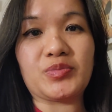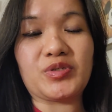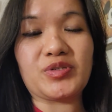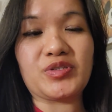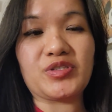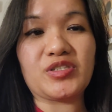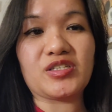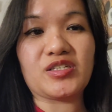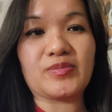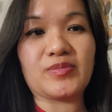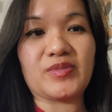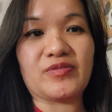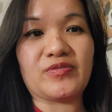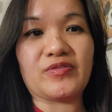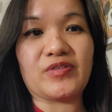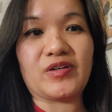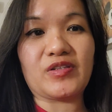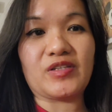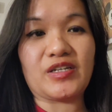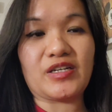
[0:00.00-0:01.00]
Both of them I
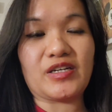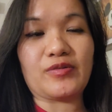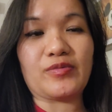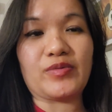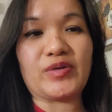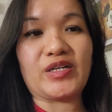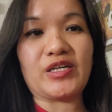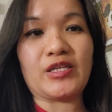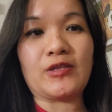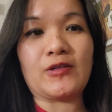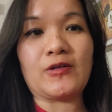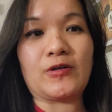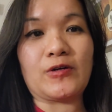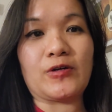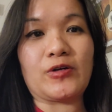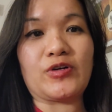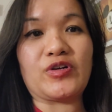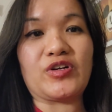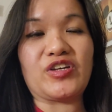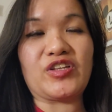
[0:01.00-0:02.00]
felt like I waited
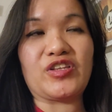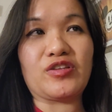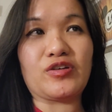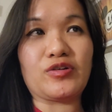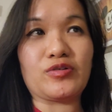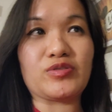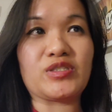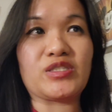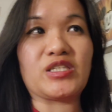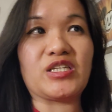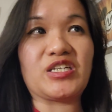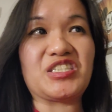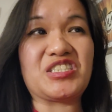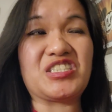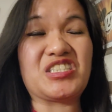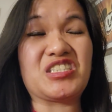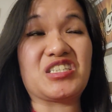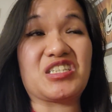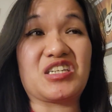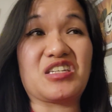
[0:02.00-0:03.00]
longer in those
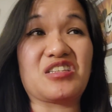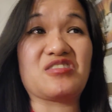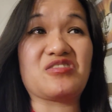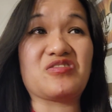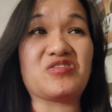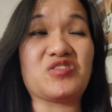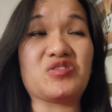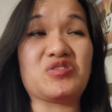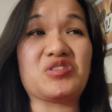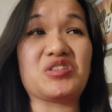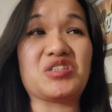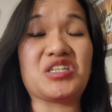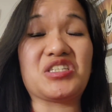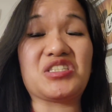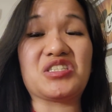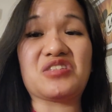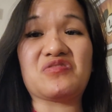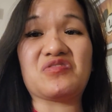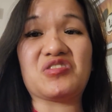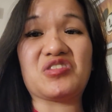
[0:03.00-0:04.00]
lines to get the food than I
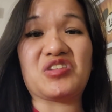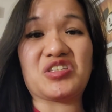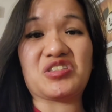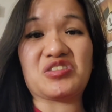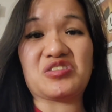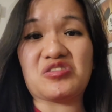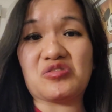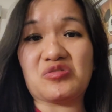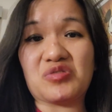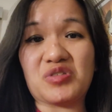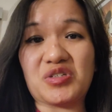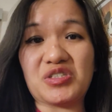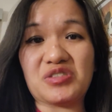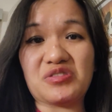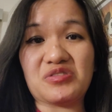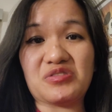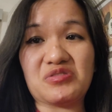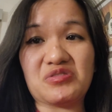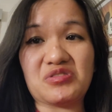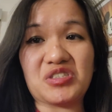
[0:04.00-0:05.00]
did for like Soren
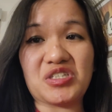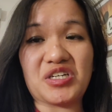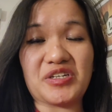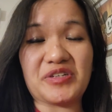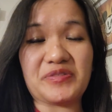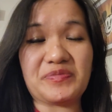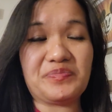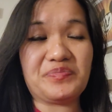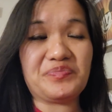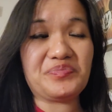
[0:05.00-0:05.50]
today.